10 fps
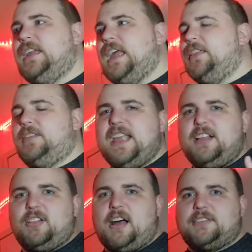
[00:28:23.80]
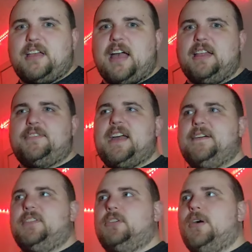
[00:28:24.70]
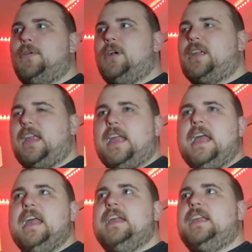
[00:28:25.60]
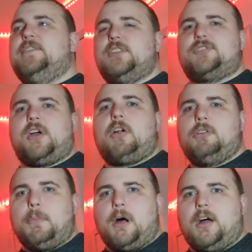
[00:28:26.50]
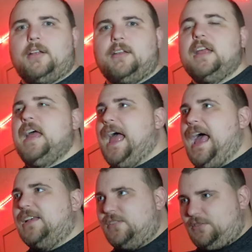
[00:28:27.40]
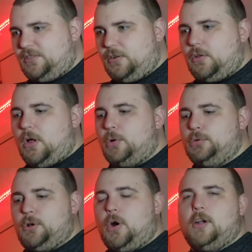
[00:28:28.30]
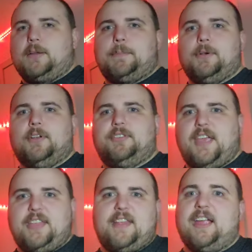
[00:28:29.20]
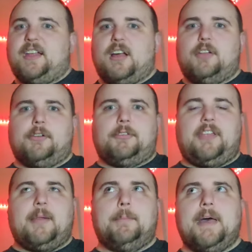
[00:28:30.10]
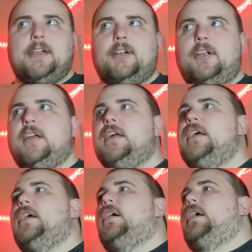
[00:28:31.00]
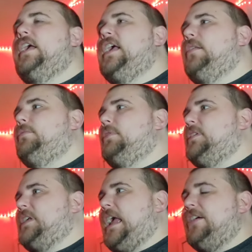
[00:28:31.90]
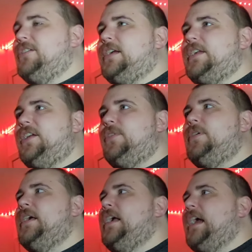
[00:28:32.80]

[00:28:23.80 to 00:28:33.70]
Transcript: and Legolas kind of have their own arc. Even Saruman has his little own arc per se that I can understand better. And, Aragorn